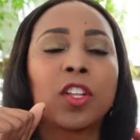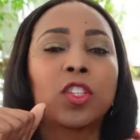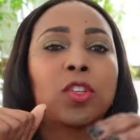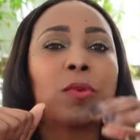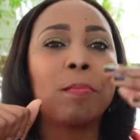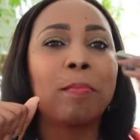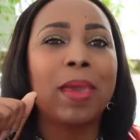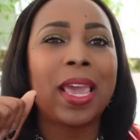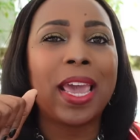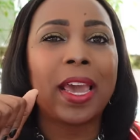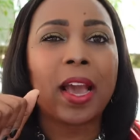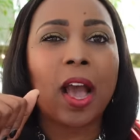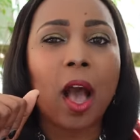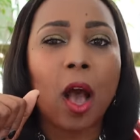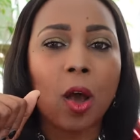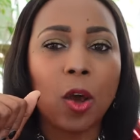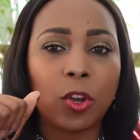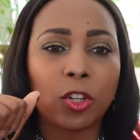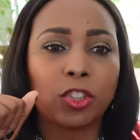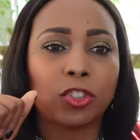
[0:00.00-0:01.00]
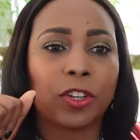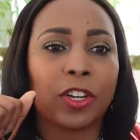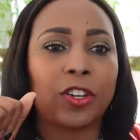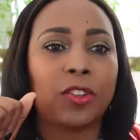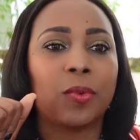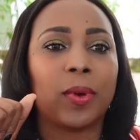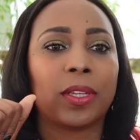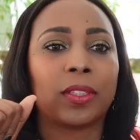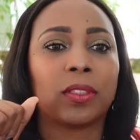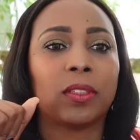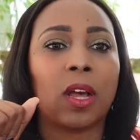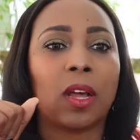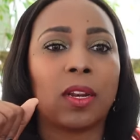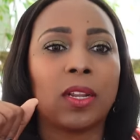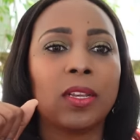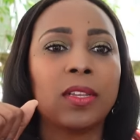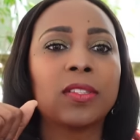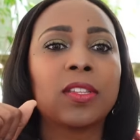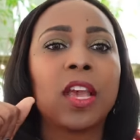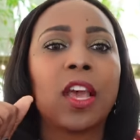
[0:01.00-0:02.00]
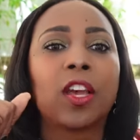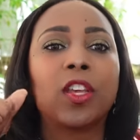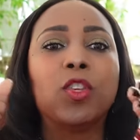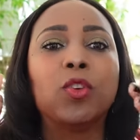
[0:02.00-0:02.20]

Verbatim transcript: To make one hundred U S dollars,